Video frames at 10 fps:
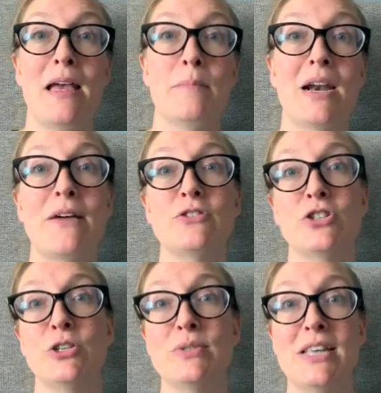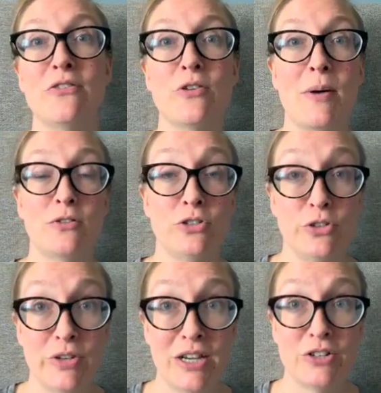But after she was there for about
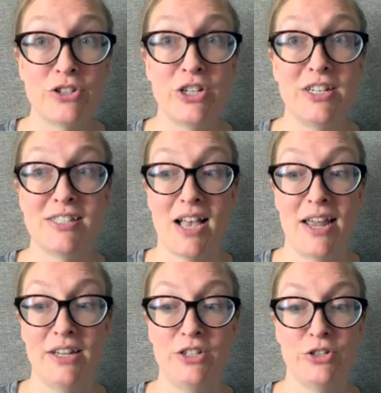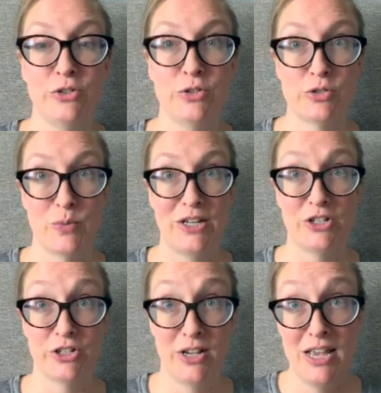2 years, she decided to
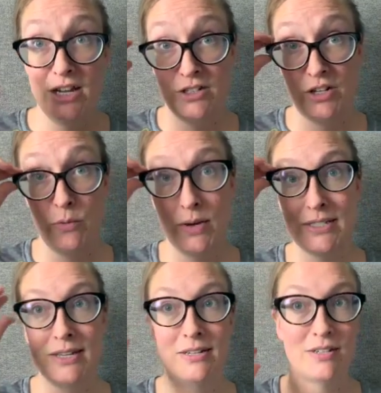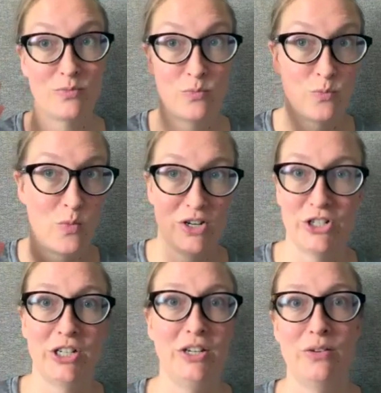switch. It wasn't what
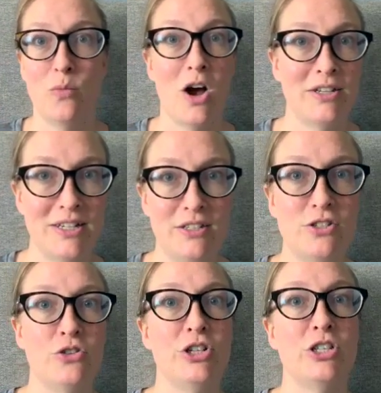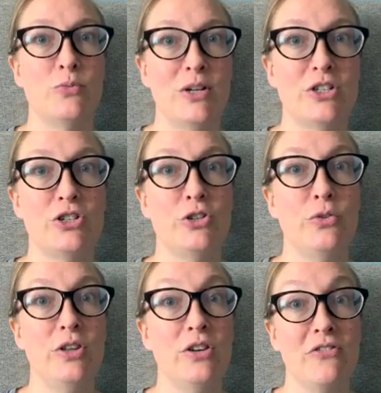she wanted, so she switched to
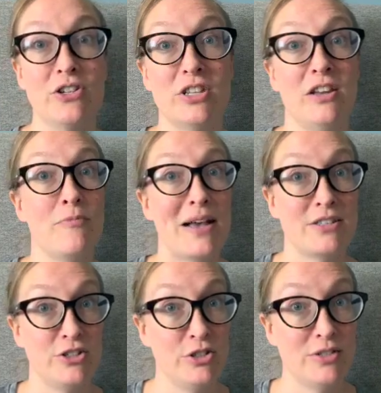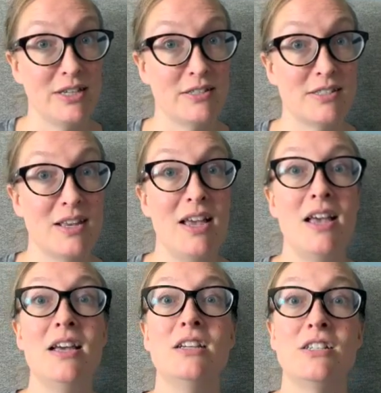the University of Massachusetts
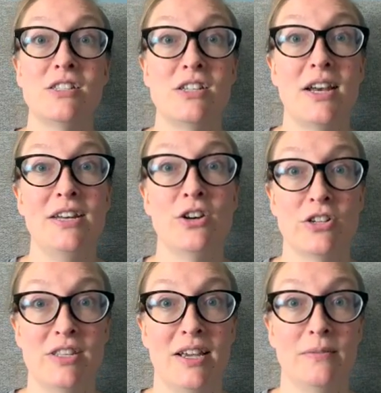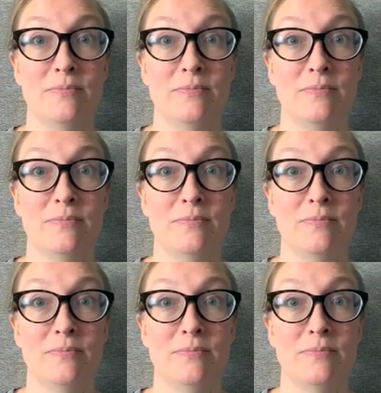to study nursing.